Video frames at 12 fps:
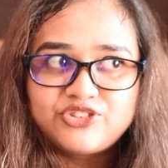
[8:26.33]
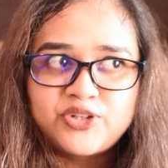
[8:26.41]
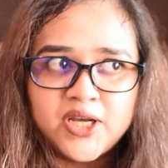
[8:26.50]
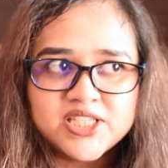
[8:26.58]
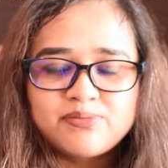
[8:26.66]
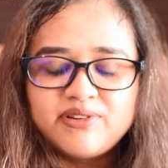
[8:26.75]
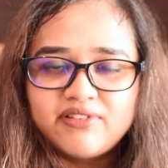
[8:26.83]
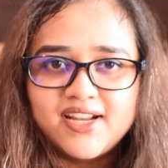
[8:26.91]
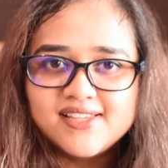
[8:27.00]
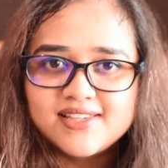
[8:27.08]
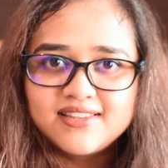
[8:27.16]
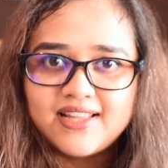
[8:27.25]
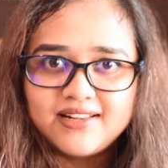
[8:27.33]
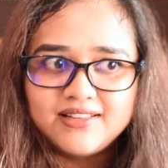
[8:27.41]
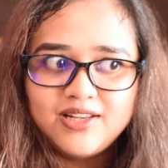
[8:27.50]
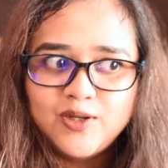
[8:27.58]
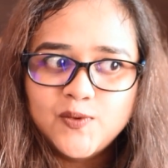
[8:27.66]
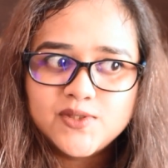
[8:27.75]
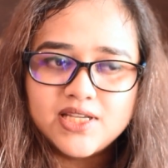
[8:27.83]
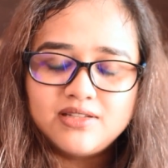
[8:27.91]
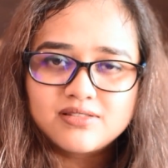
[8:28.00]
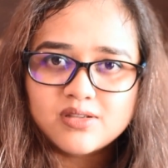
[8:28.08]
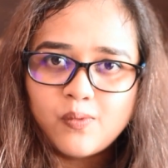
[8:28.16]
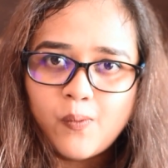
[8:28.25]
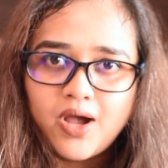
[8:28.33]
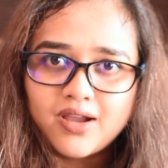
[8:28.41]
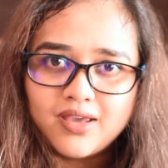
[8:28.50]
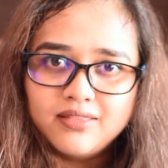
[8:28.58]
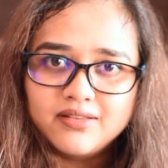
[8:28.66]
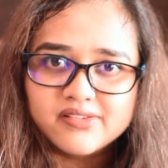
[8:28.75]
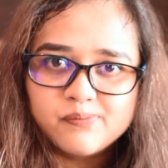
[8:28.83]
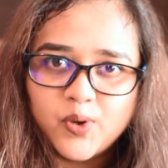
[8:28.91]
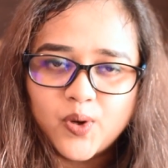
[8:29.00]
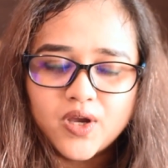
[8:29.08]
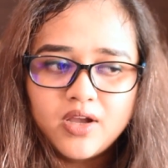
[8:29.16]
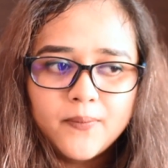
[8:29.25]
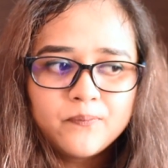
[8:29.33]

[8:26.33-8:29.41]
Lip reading: Trust me when I say that the loose ends work in this book.